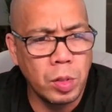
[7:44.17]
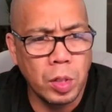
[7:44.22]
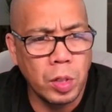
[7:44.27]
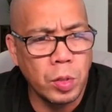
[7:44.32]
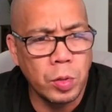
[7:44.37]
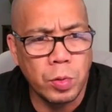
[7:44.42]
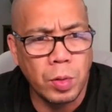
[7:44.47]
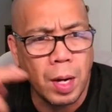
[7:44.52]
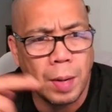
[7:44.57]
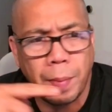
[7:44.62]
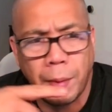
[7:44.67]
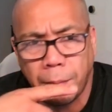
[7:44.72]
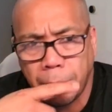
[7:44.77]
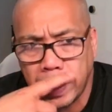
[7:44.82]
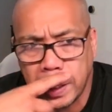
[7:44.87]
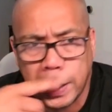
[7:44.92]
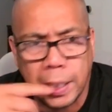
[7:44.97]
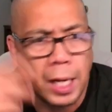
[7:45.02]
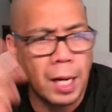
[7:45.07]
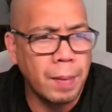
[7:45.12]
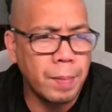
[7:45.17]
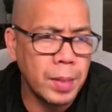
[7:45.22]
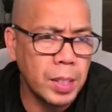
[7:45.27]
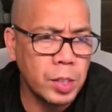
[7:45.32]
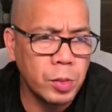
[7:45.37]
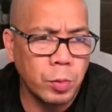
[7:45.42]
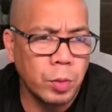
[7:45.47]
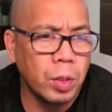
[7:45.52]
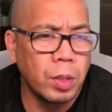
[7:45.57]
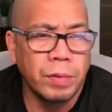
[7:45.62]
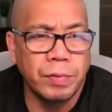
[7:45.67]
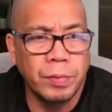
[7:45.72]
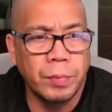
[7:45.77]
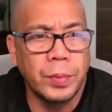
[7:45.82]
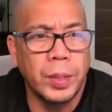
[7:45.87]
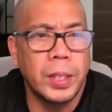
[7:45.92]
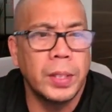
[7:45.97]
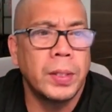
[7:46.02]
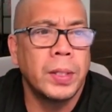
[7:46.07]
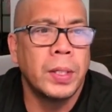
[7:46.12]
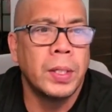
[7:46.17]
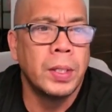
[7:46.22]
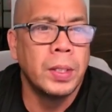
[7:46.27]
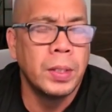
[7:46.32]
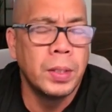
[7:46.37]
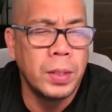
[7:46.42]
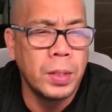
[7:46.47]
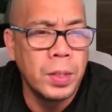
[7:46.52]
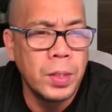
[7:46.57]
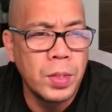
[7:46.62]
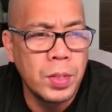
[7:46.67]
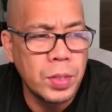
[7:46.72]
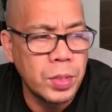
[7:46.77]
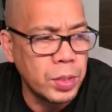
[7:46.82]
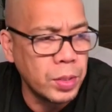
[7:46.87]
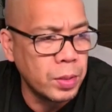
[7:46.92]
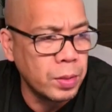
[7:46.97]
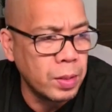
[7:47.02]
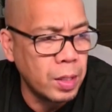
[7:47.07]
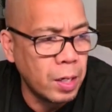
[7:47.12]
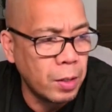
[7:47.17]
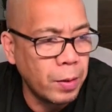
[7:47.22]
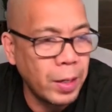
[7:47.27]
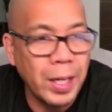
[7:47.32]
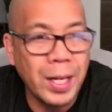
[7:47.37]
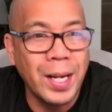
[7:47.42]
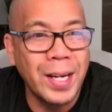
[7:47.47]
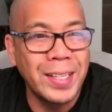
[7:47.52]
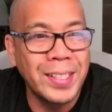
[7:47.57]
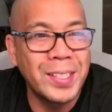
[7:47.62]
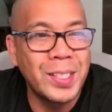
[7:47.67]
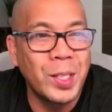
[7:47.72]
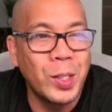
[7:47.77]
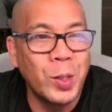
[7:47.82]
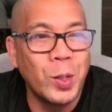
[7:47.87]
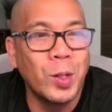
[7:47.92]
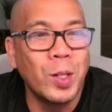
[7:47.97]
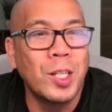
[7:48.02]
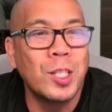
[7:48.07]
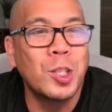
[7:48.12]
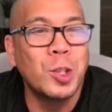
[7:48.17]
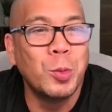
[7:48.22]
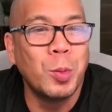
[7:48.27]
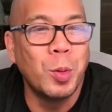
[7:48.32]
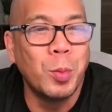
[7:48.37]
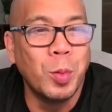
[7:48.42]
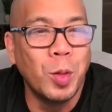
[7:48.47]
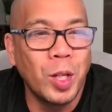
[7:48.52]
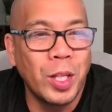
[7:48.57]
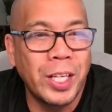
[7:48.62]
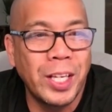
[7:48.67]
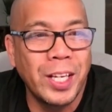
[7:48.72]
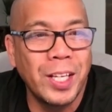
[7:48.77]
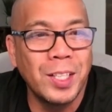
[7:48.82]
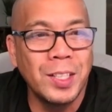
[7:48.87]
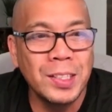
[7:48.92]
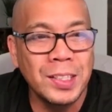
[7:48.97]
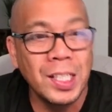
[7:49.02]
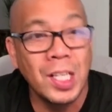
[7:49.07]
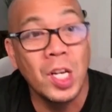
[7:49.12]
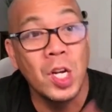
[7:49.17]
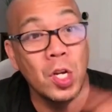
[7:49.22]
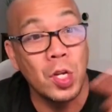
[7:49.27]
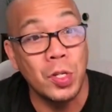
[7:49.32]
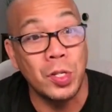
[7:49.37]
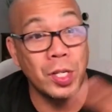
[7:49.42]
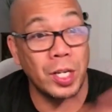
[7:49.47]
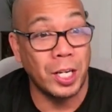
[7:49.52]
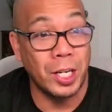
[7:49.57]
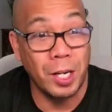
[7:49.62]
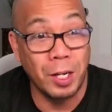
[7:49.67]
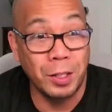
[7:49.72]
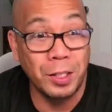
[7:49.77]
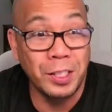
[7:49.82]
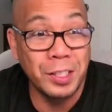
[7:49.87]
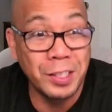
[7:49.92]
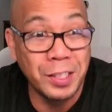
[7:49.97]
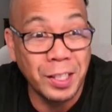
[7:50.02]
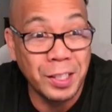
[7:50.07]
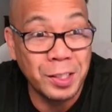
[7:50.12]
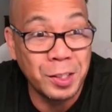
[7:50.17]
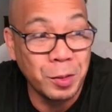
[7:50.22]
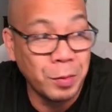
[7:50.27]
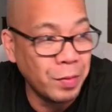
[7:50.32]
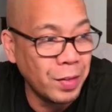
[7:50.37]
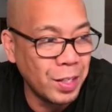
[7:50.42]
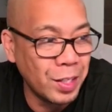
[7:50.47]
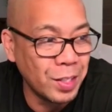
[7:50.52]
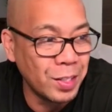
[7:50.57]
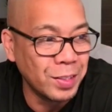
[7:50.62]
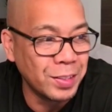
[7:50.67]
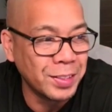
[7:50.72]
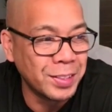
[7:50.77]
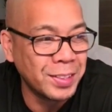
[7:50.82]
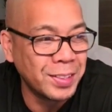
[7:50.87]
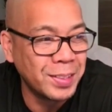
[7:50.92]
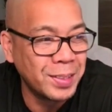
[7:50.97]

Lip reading: drop them in the comments. We'll go from there. So, all right, guys, Sumo Bully Kennels. Check out these next two videos.